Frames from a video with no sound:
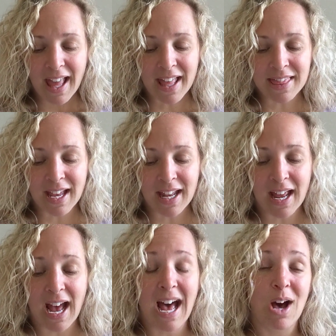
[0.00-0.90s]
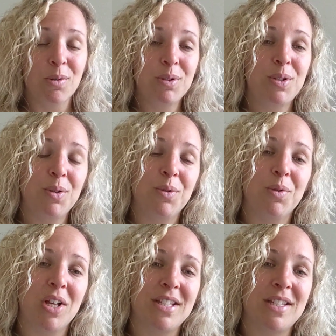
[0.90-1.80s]
And then how
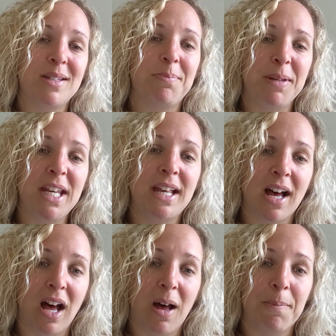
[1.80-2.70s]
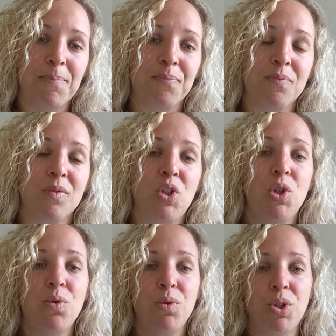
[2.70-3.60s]
to speak up,
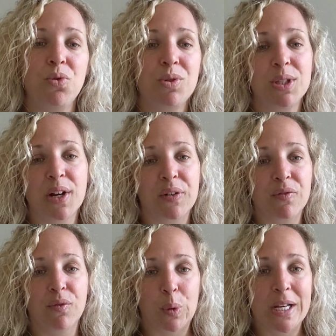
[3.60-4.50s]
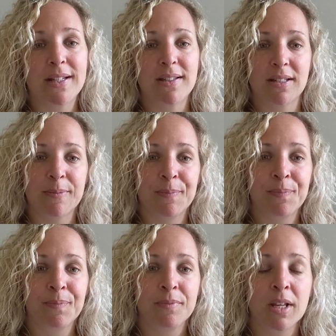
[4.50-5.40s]
to use their voice.
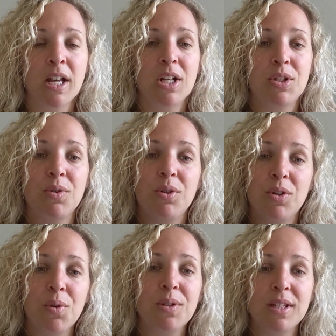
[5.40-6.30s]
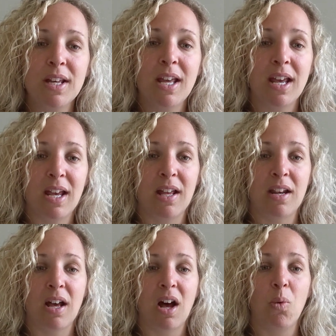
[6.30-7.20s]
To use it
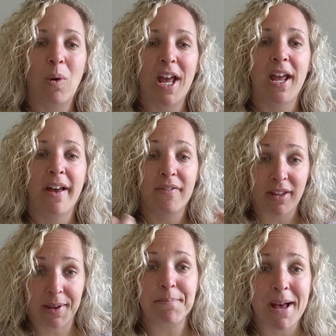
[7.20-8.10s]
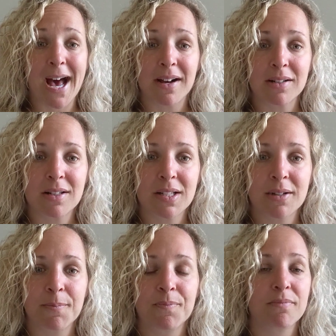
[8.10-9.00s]
in a way of
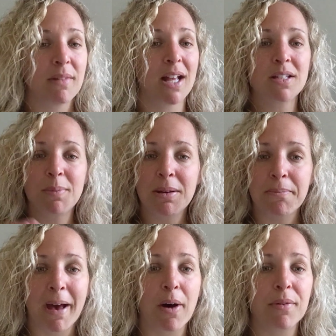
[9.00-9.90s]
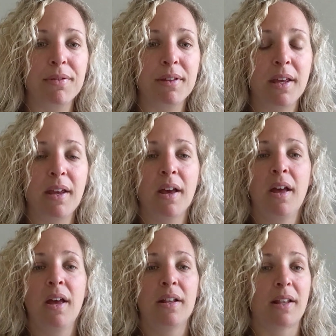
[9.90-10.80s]
impact. Not to be mouthy,
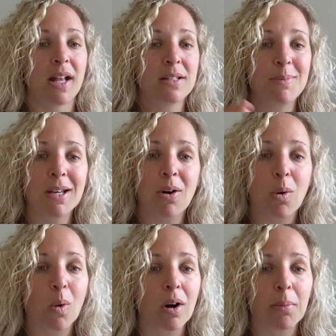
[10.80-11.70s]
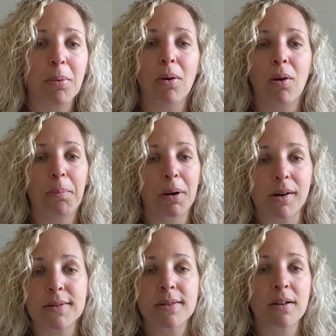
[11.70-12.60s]
not to be a horrible
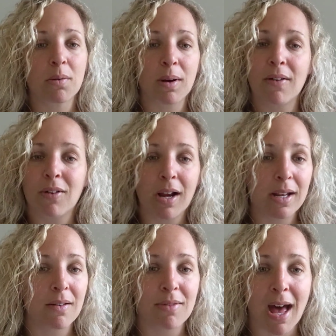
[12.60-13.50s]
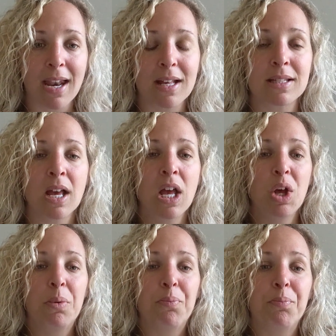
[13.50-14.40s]
person or whatever any of that is,
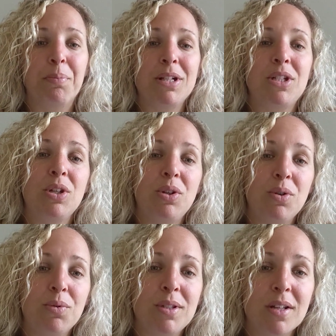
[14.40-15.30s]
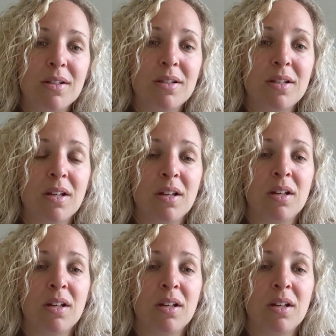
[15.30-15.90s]
but to use it